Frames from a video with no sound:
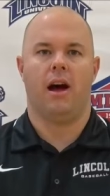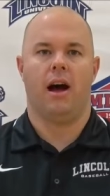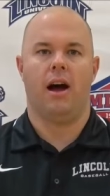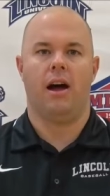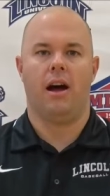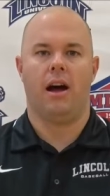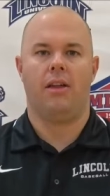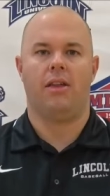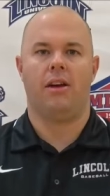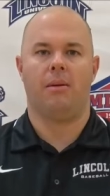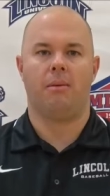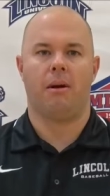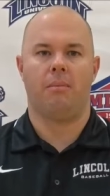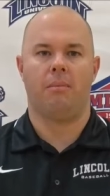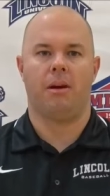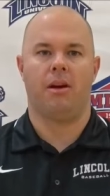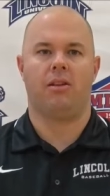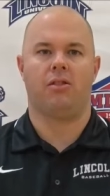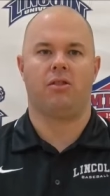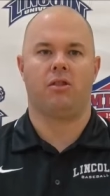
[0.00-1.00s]
I, I think my
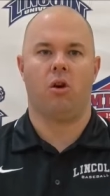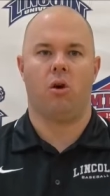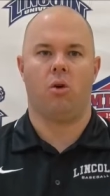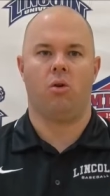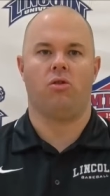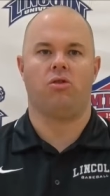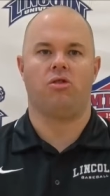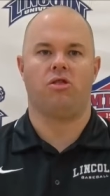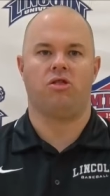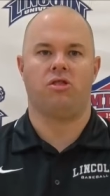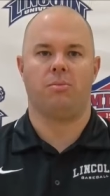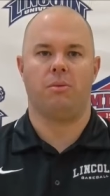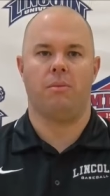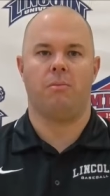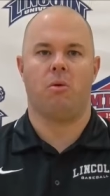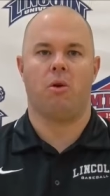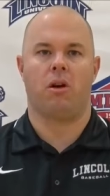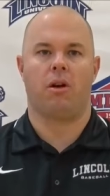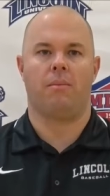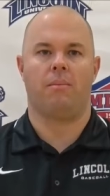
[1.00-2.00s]
biggest goal is just to be
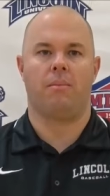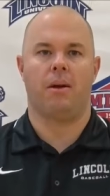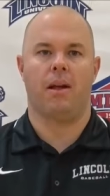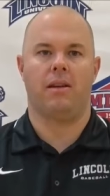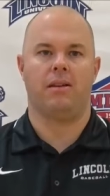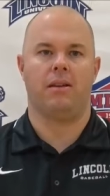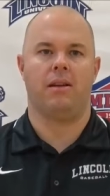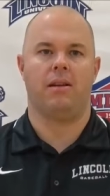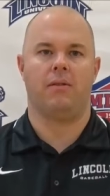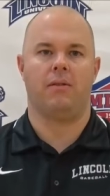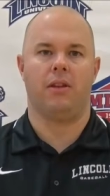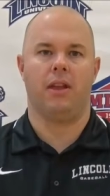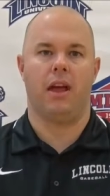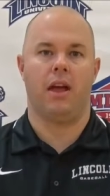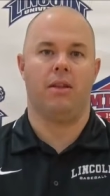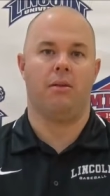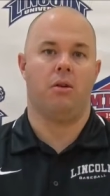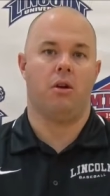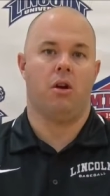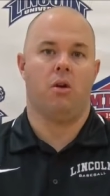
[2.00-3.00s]
more competitive, and
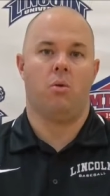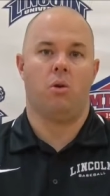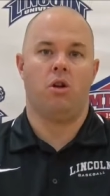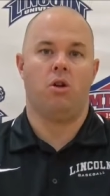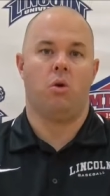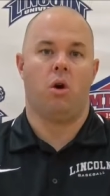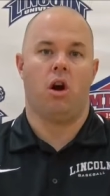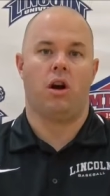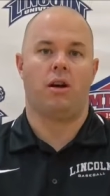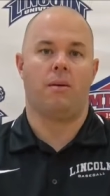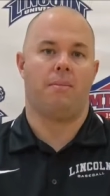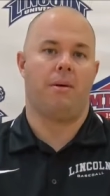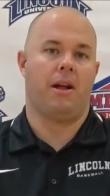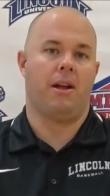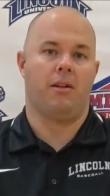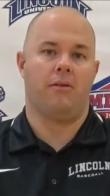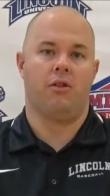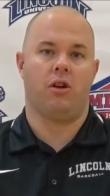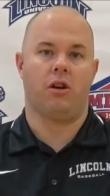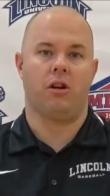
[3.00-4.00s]
then when you are
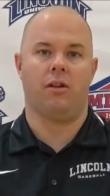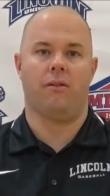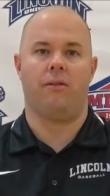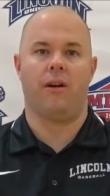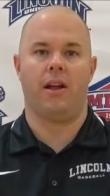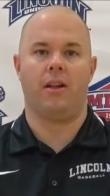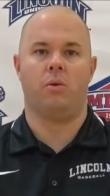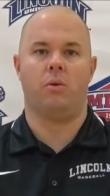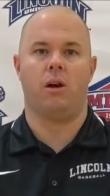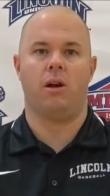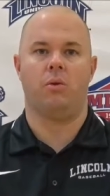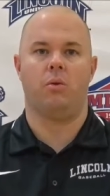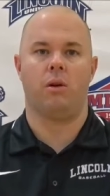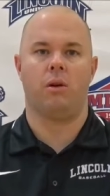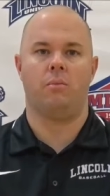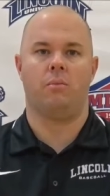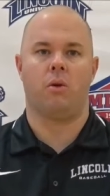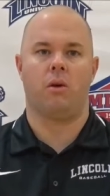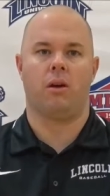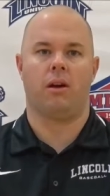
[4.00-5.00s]
competitive, you're going to find a way to
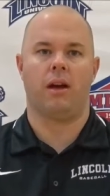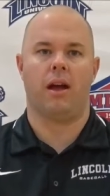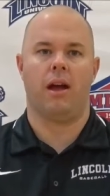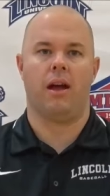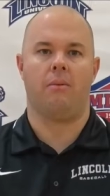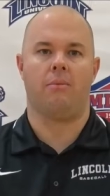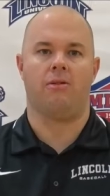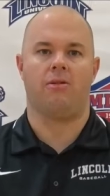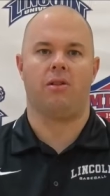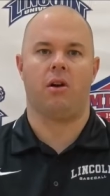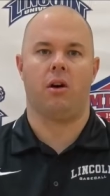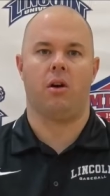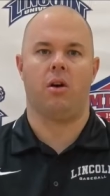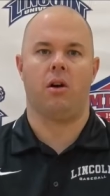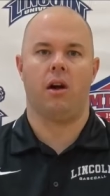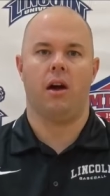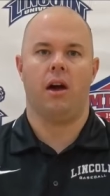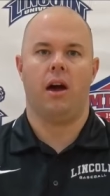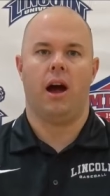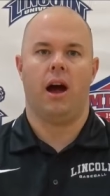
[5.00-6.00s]
win more games.
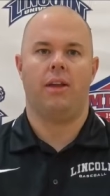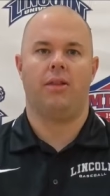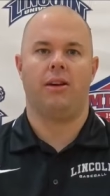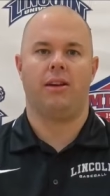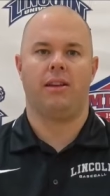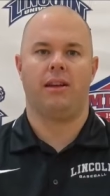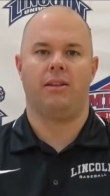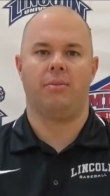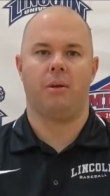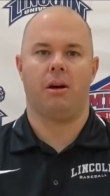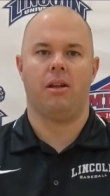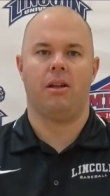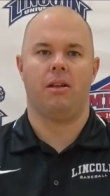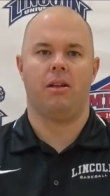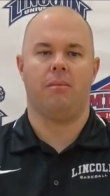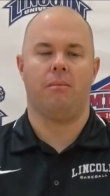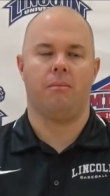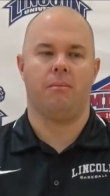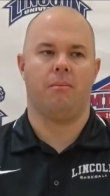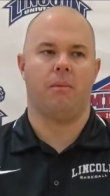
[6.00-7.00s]
So I think that's my
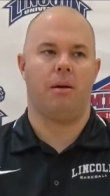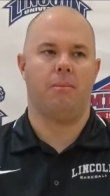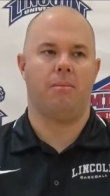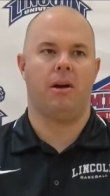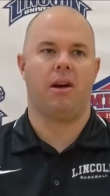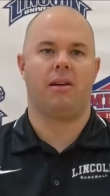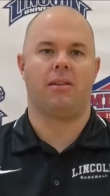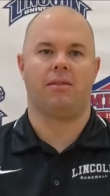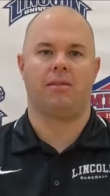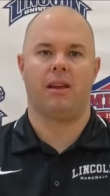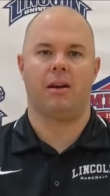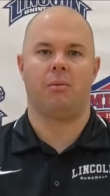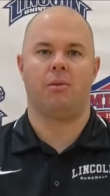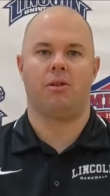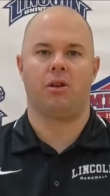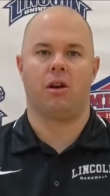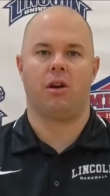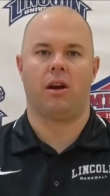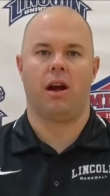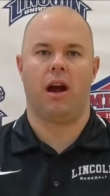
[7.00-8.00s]
my biggest thing
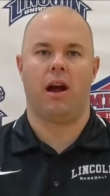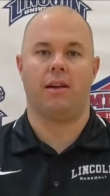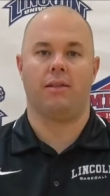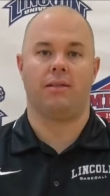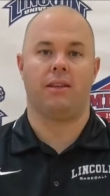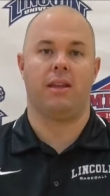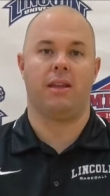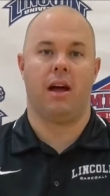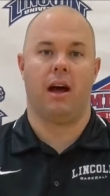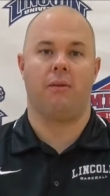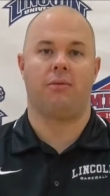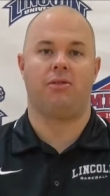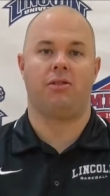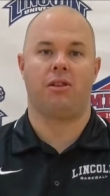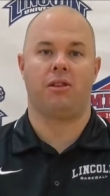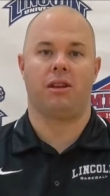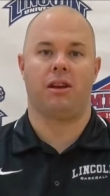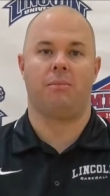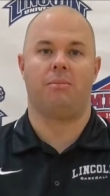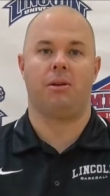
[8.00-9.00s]
with our guys, and then
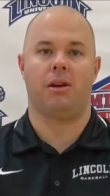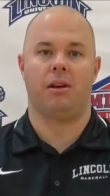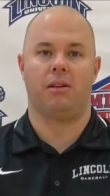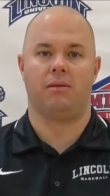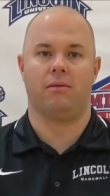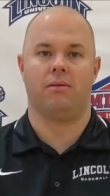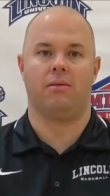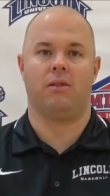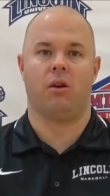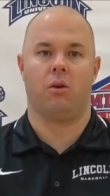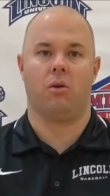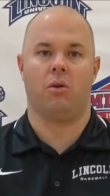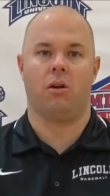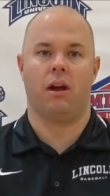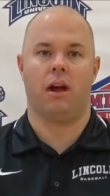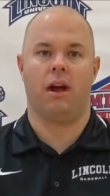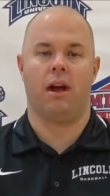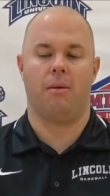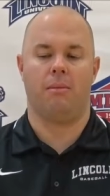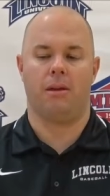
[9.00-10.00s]
obviously to compete the whole
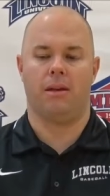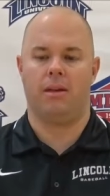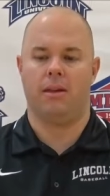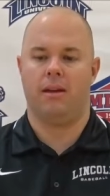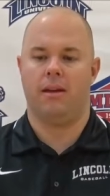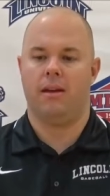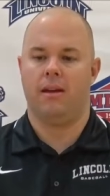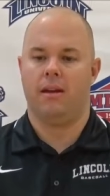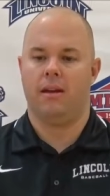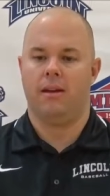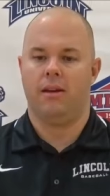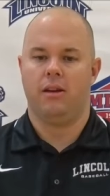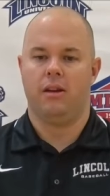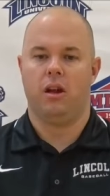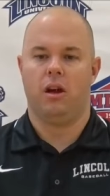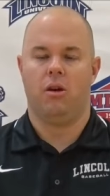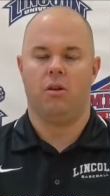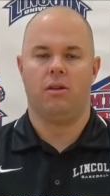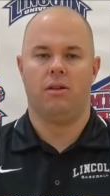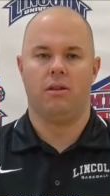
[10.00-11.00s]
game and. You
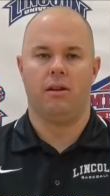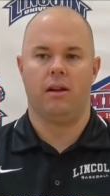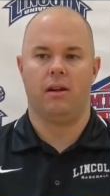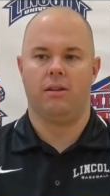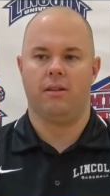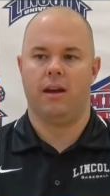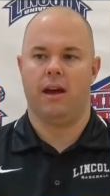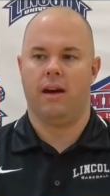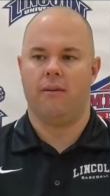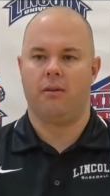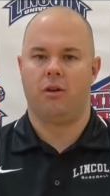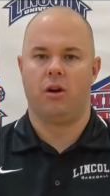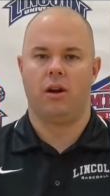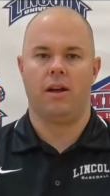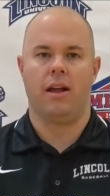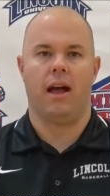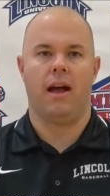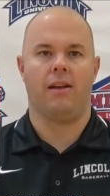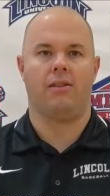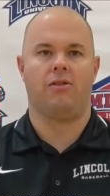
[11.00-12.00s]
know, and, and to have a
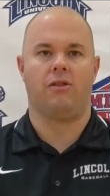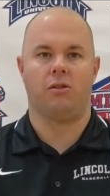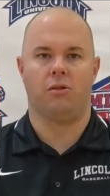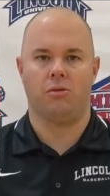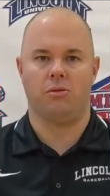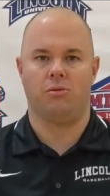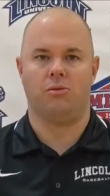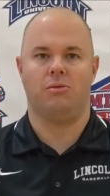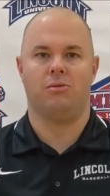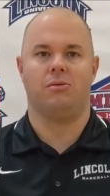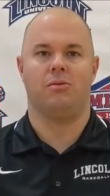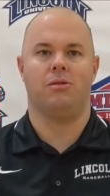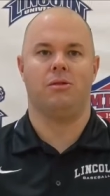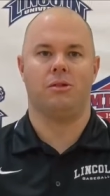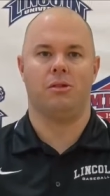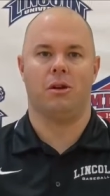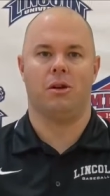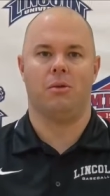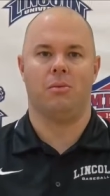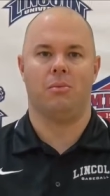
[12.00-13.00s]
great attitude, and
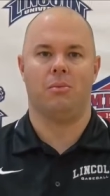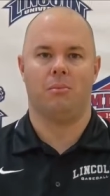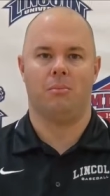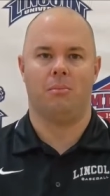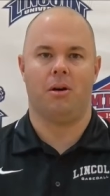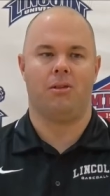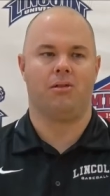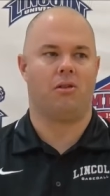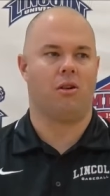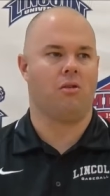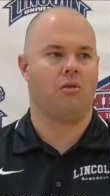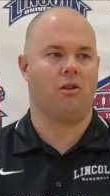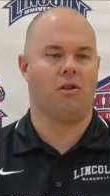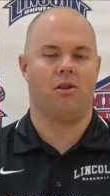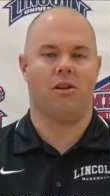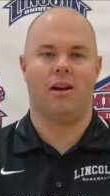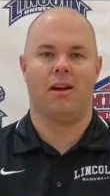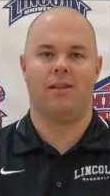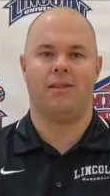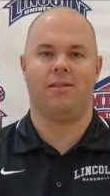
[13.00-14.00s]
you know, bust our
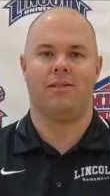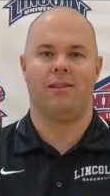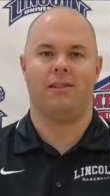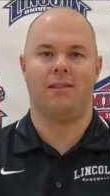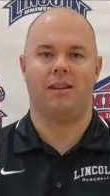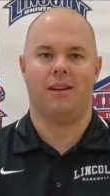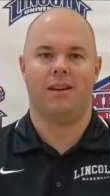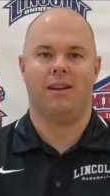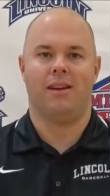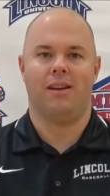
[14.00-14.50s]
rear ends, and